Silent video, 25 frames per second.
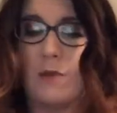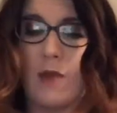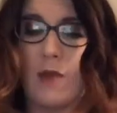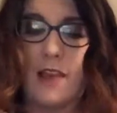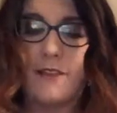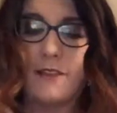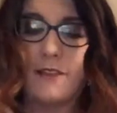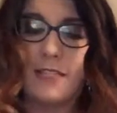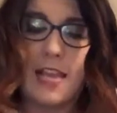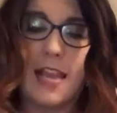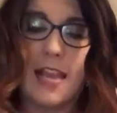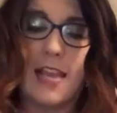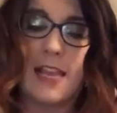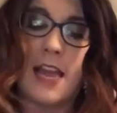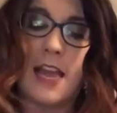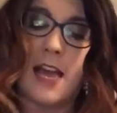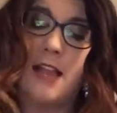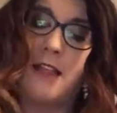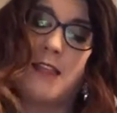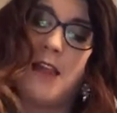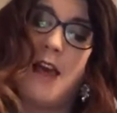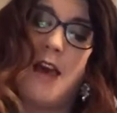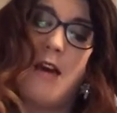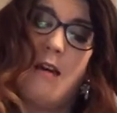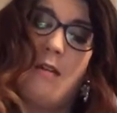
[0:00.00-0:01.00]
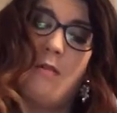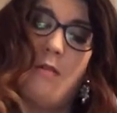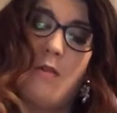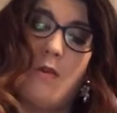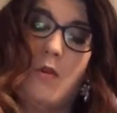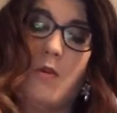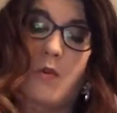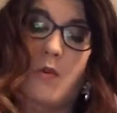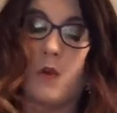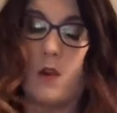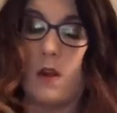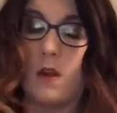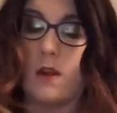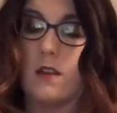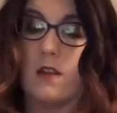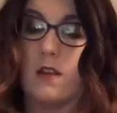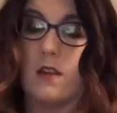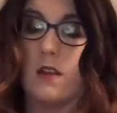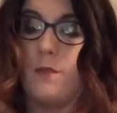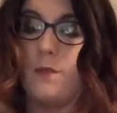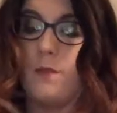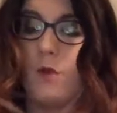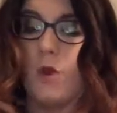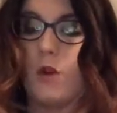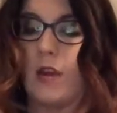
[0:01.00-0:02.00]
way of saying hello or
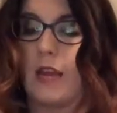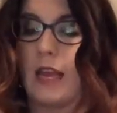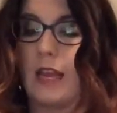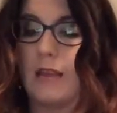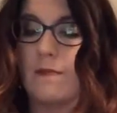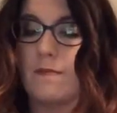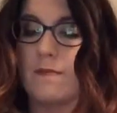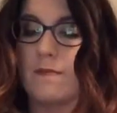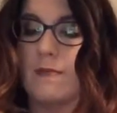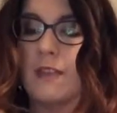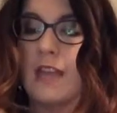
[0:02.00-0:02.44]
good morning.